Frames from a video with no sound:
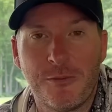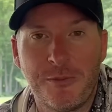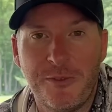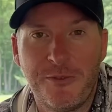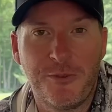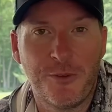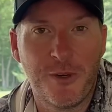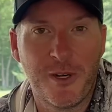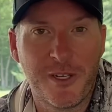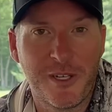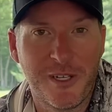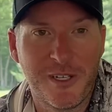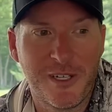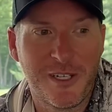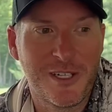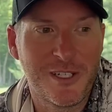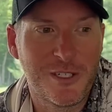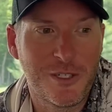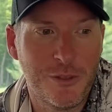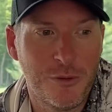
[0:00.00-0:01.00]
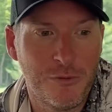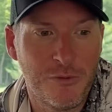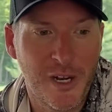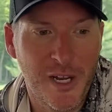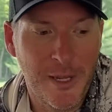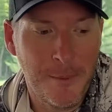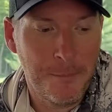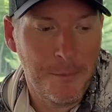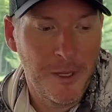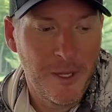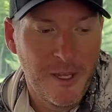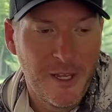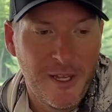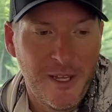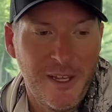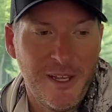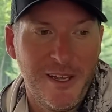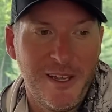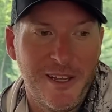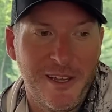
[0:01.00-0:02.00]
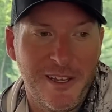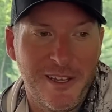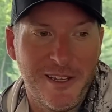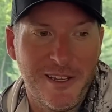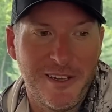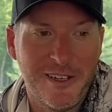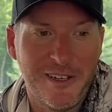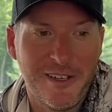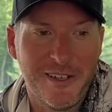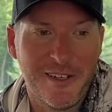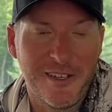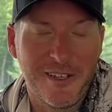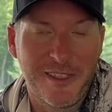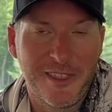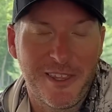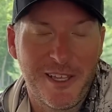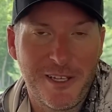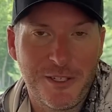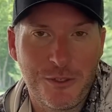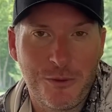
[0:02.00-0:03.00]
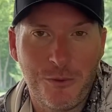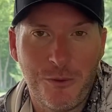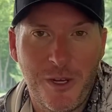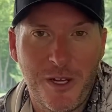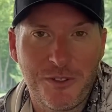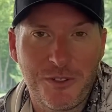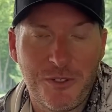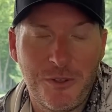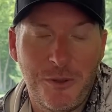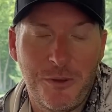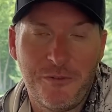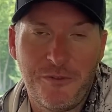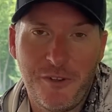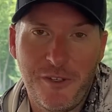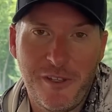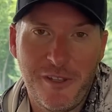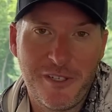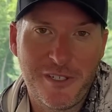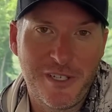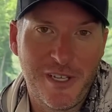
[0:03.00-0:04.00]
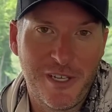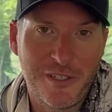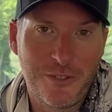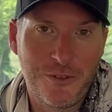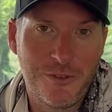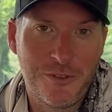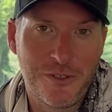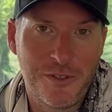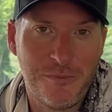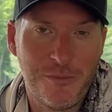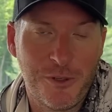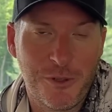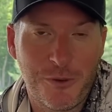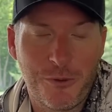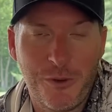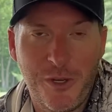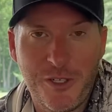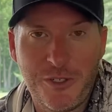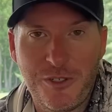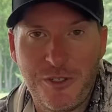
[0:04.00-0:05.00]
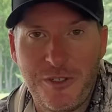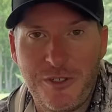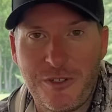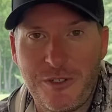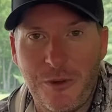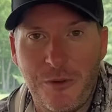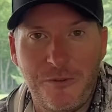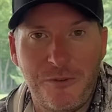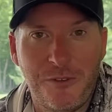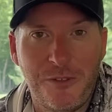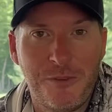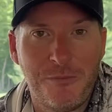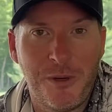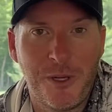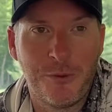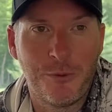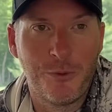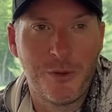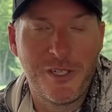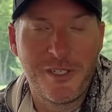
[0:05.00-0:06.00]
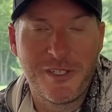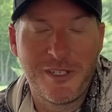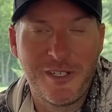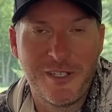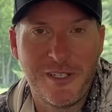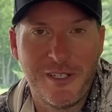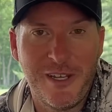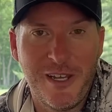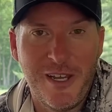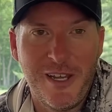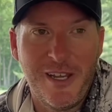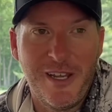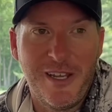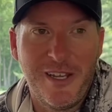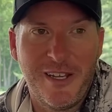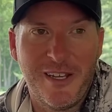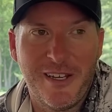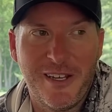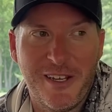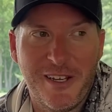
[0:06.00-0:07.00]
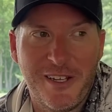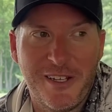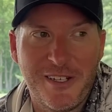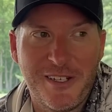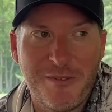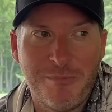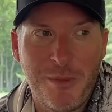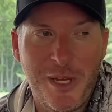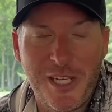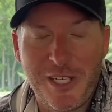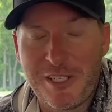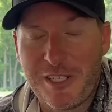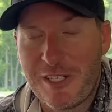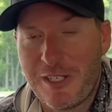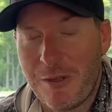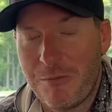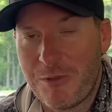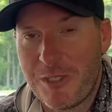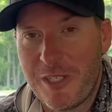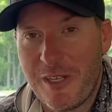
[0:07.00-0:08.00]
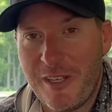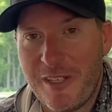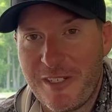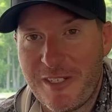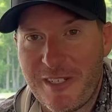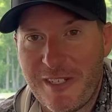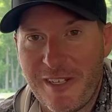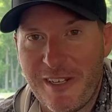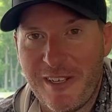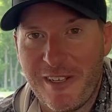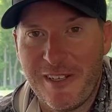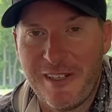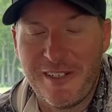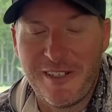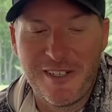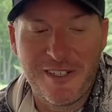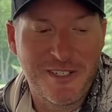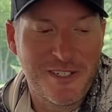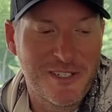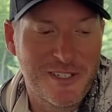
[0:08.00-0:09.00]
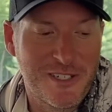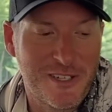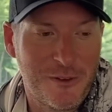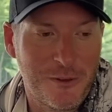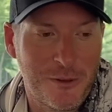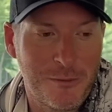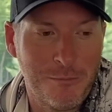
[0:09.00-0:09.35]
before I got to get to the ramp. And uh, thanks for watching. Hopefully this answers some of your questions. Hopefully my reasoning Uh, makes some sense and doesn't sound